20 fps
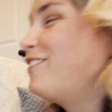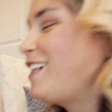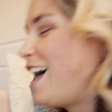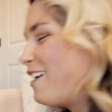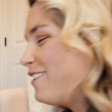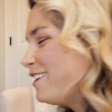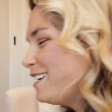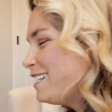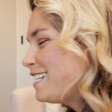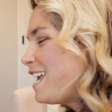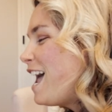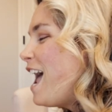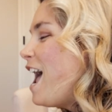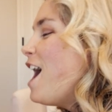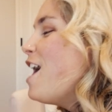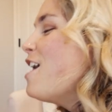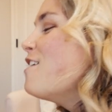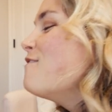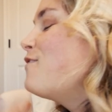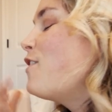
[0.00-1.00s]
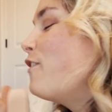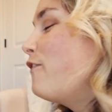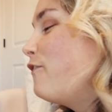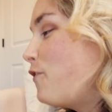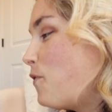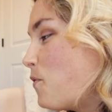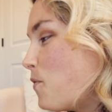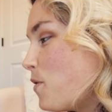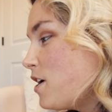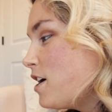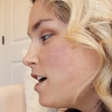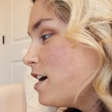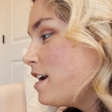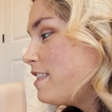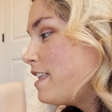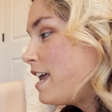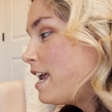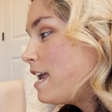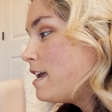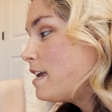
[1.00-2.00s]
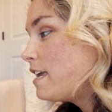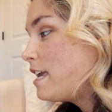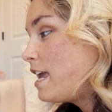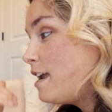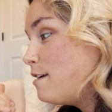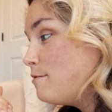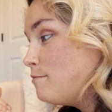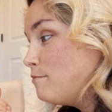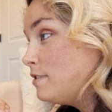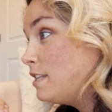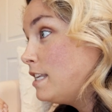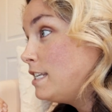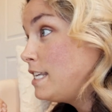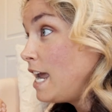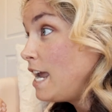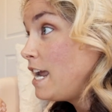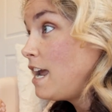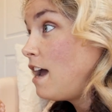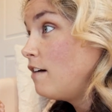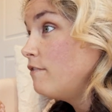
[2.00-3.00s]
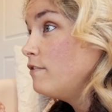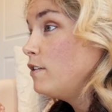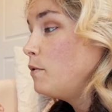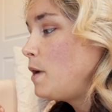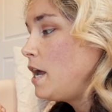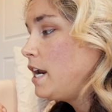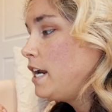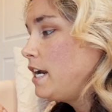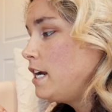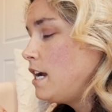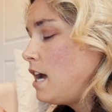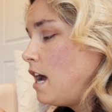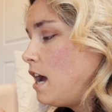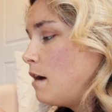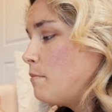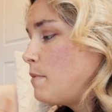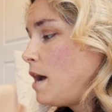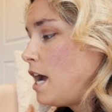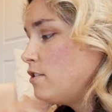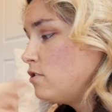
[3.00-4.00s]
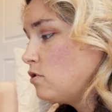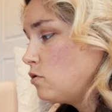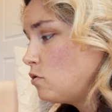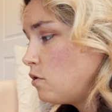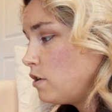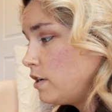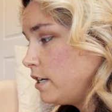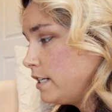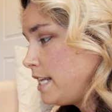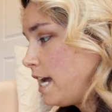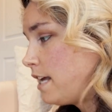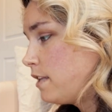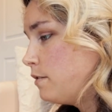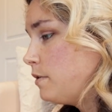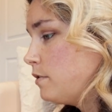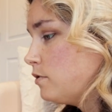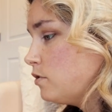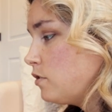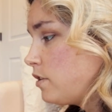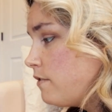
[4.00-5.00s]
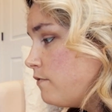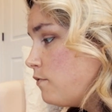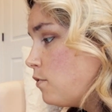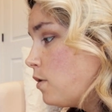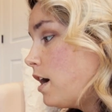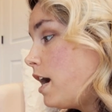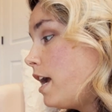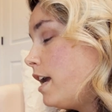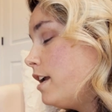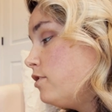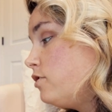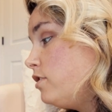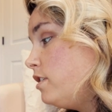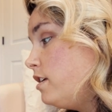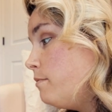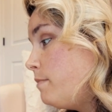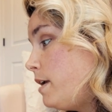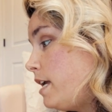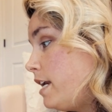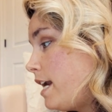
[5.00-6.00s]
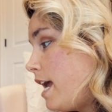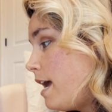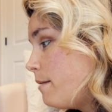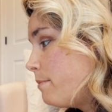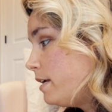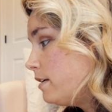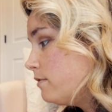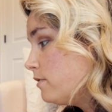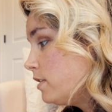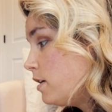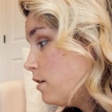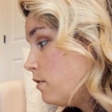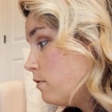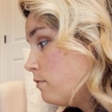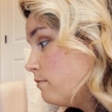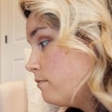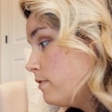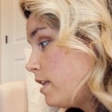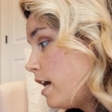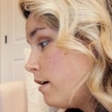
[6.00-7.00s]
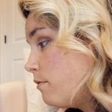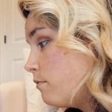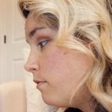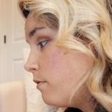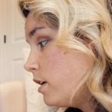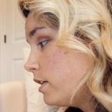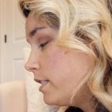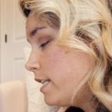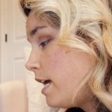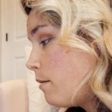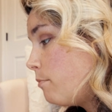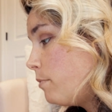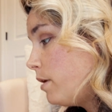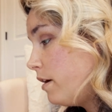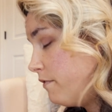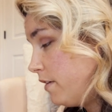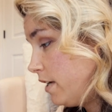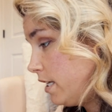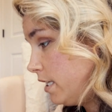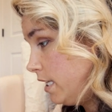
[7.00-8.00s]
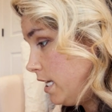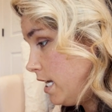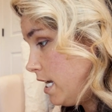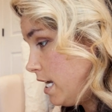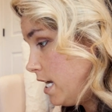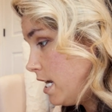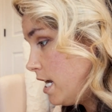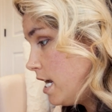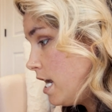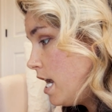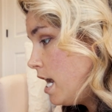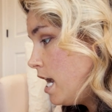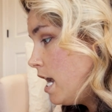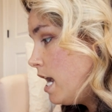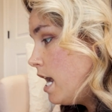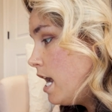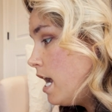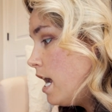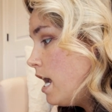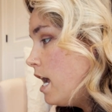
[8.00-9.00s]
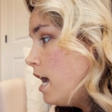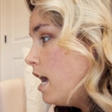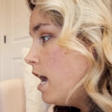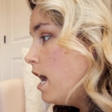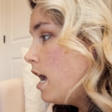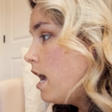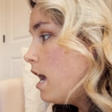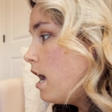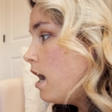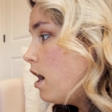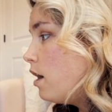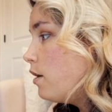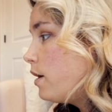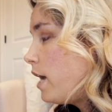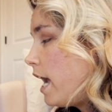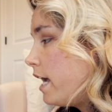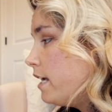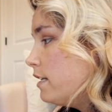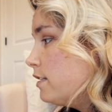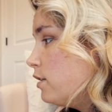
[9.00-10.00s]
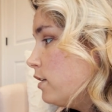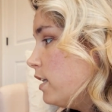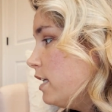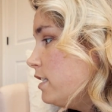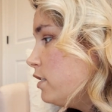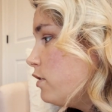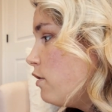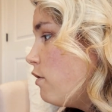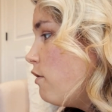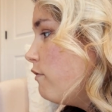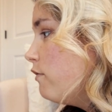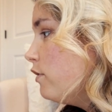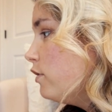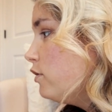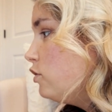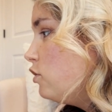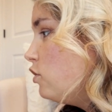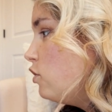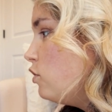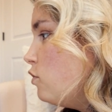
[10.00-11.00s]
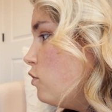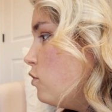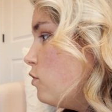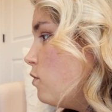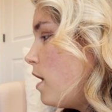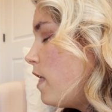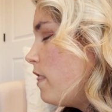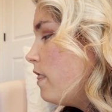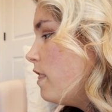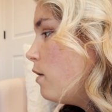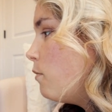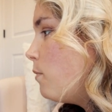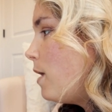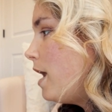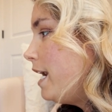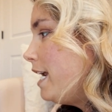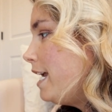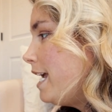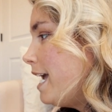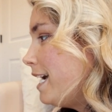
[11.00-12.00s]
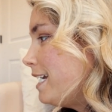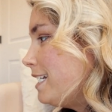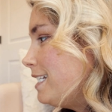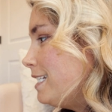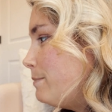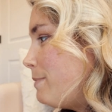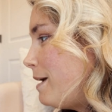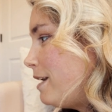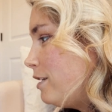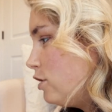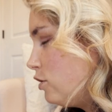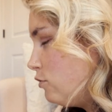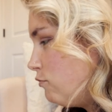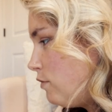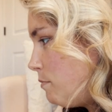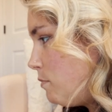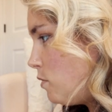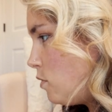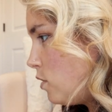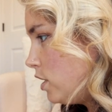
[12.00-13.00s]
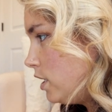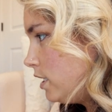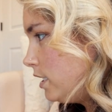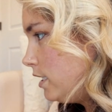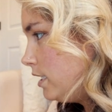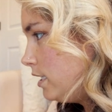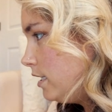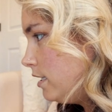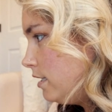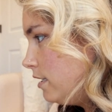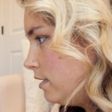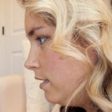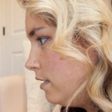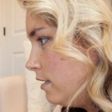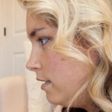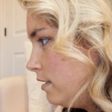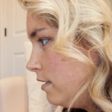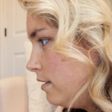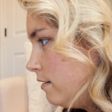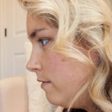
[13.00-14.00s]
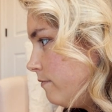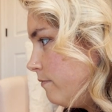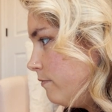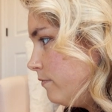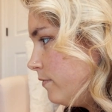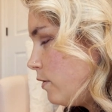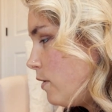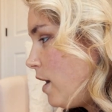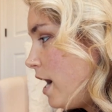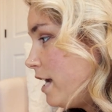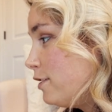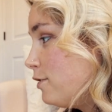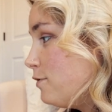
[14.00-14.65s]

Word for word: flowers before they came the day of the wedding. Um, I just told her exactly what I was looking for and she made it happen. So that worked out perfectly. Okay, so let's go over to the wedding expense report. Okay,